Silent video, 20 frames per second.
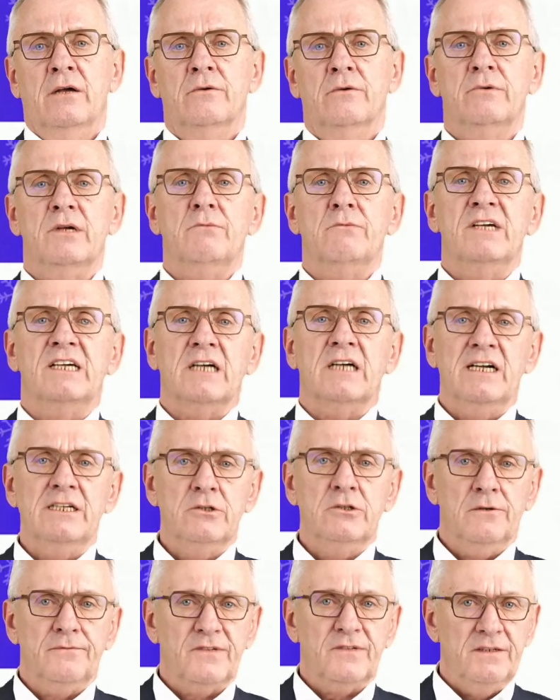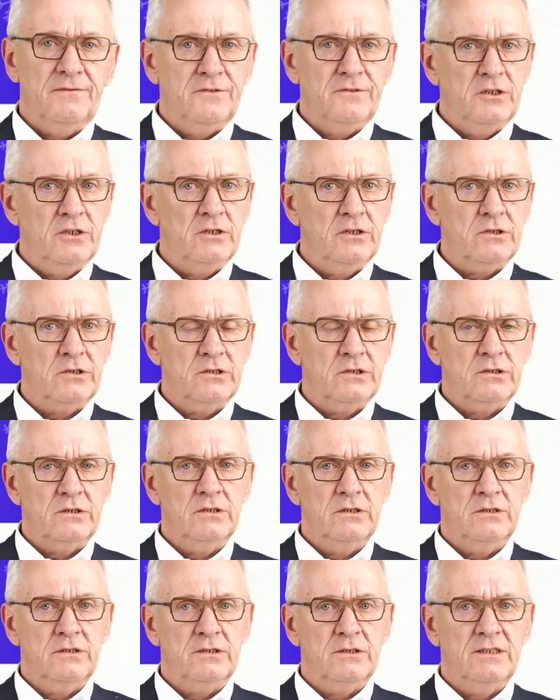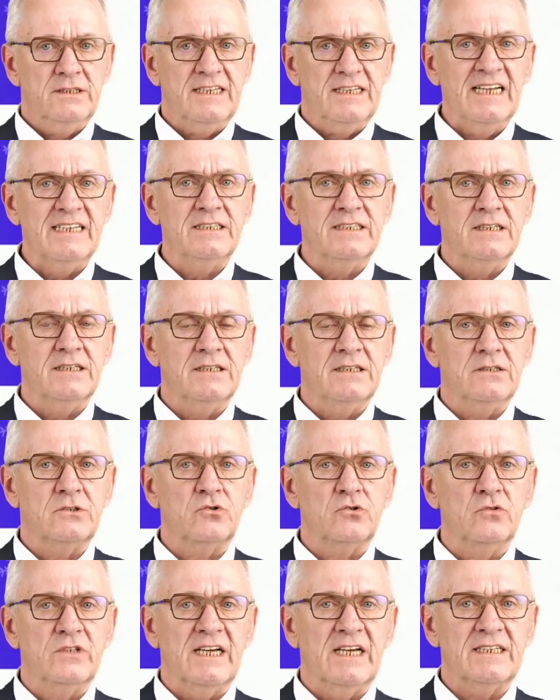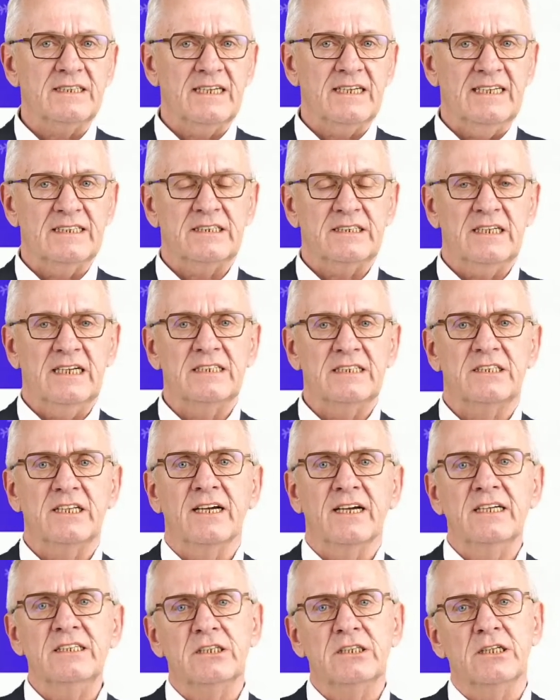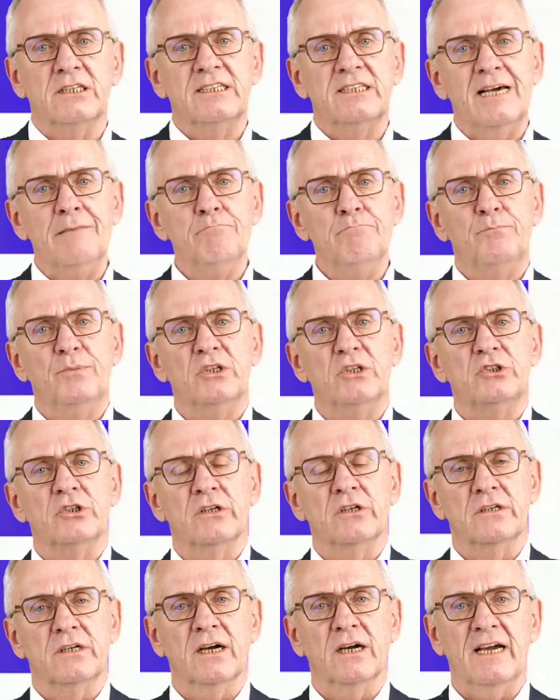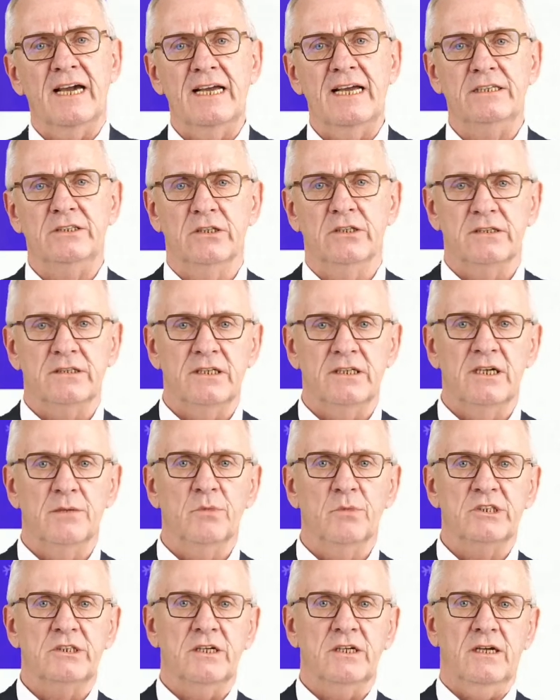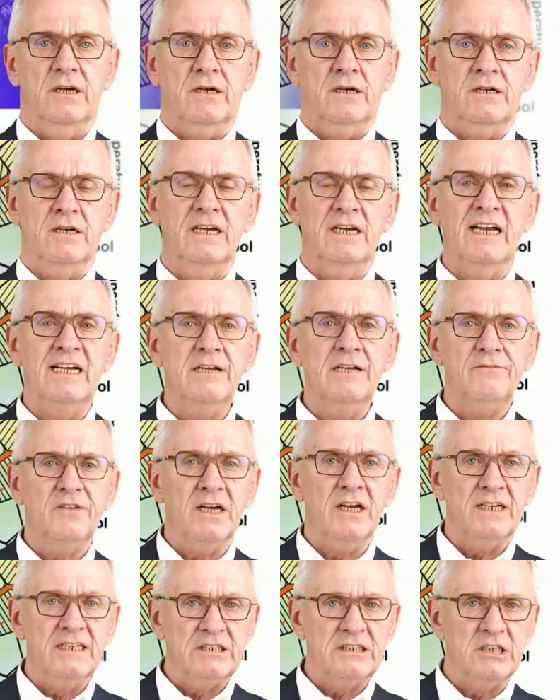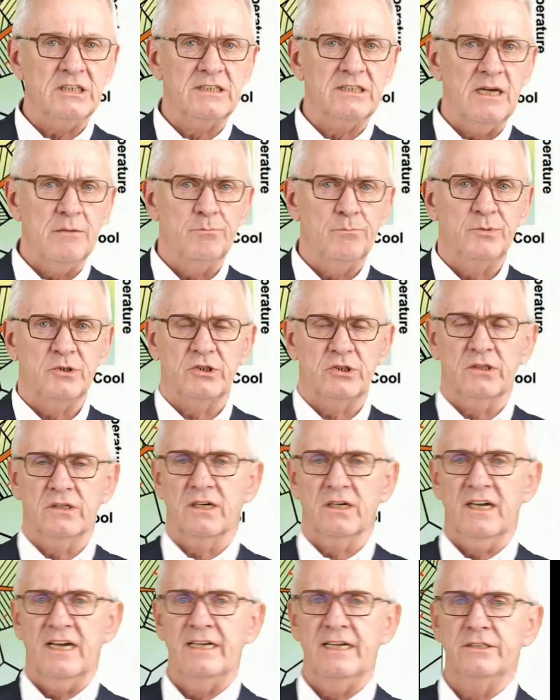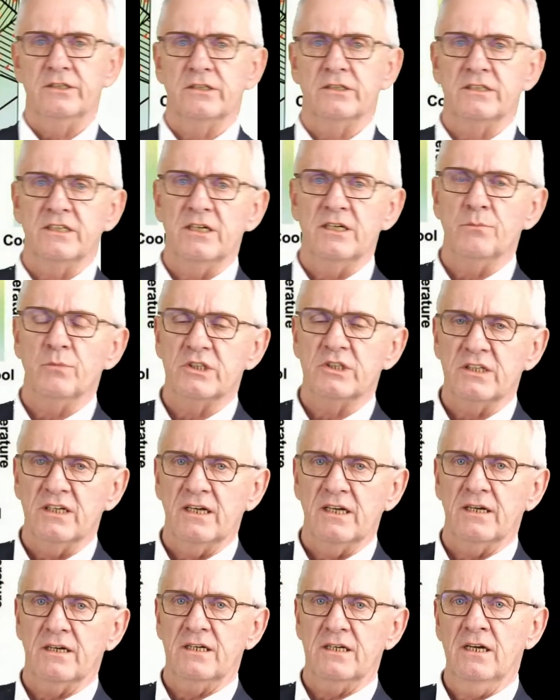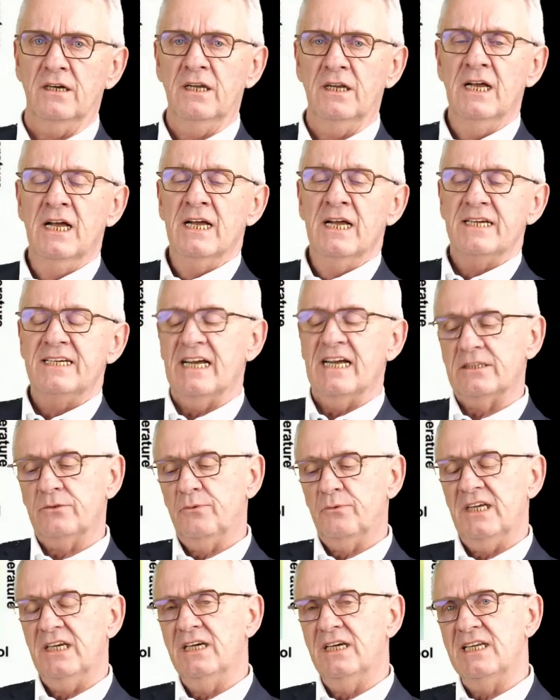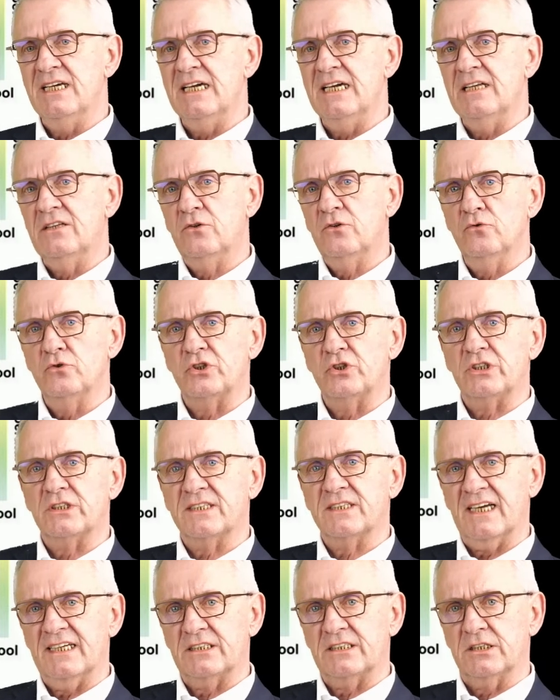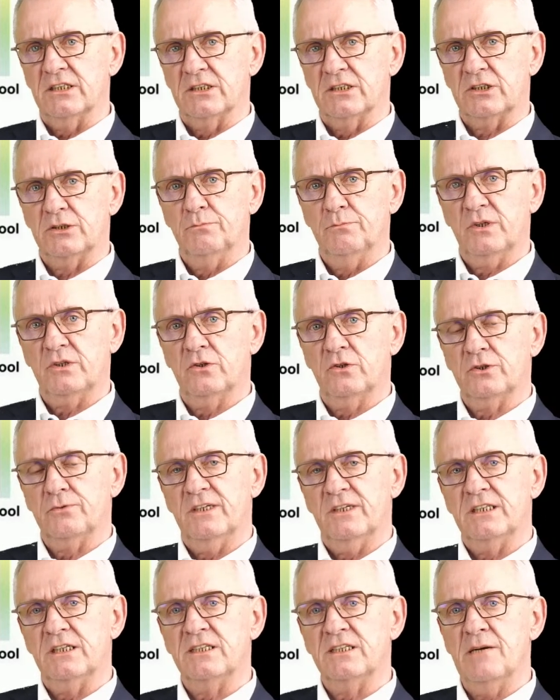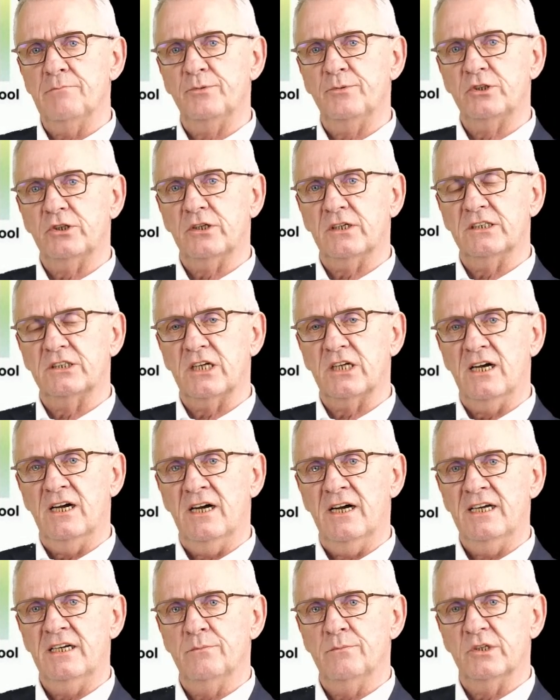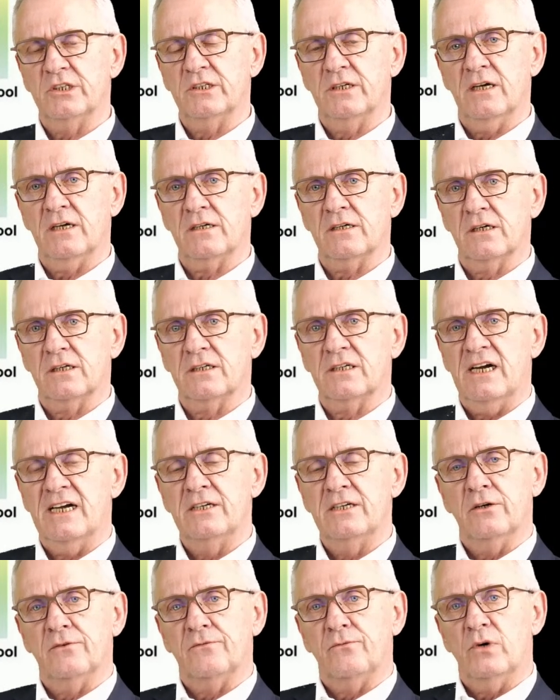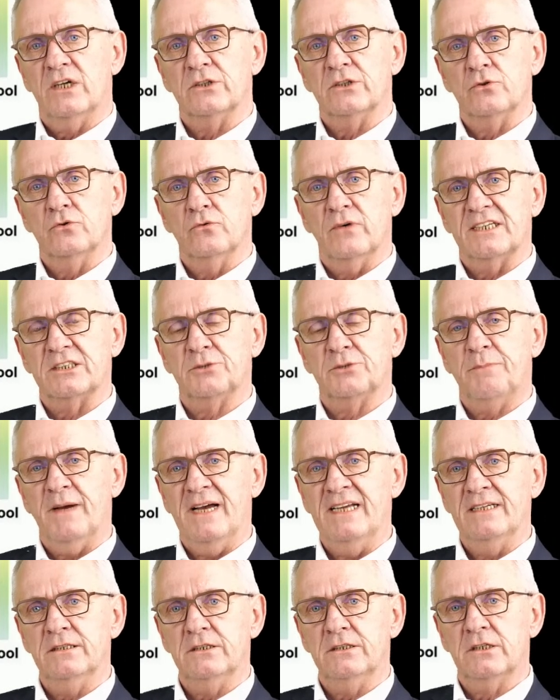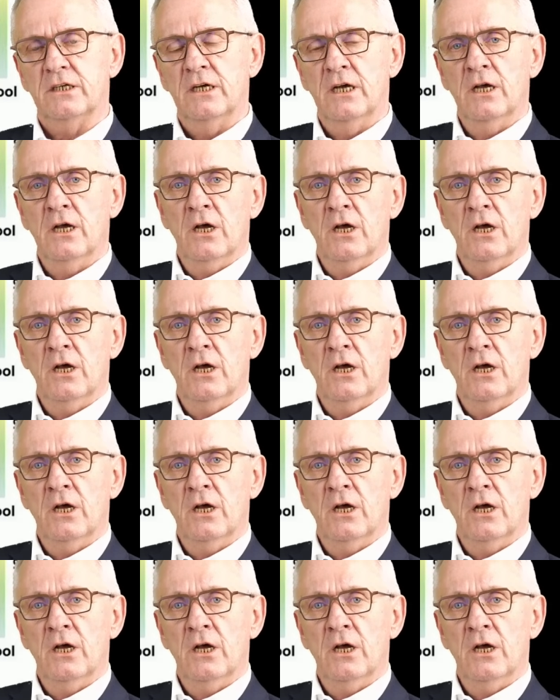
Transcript: we kind of refer then to that as there is a temperature gradient in a material. And if there is a temperature gradient in a material, that will lead to stresses. Because where the temperature is high, the material kind of wants to expand.